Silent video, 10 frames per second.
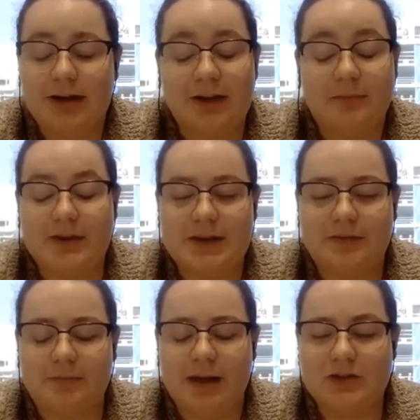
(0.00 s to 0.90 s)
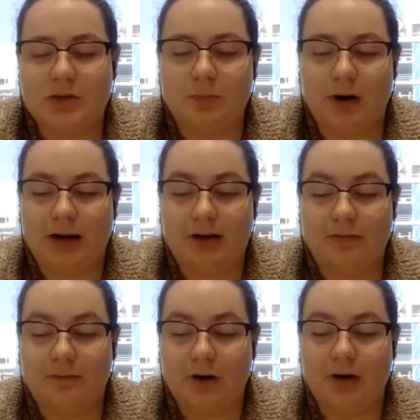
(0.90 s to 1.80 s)
give myself a mental break
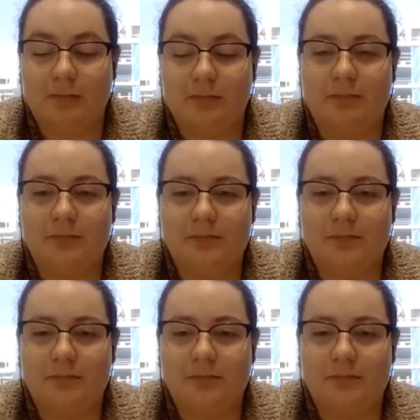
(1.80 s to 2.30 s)
from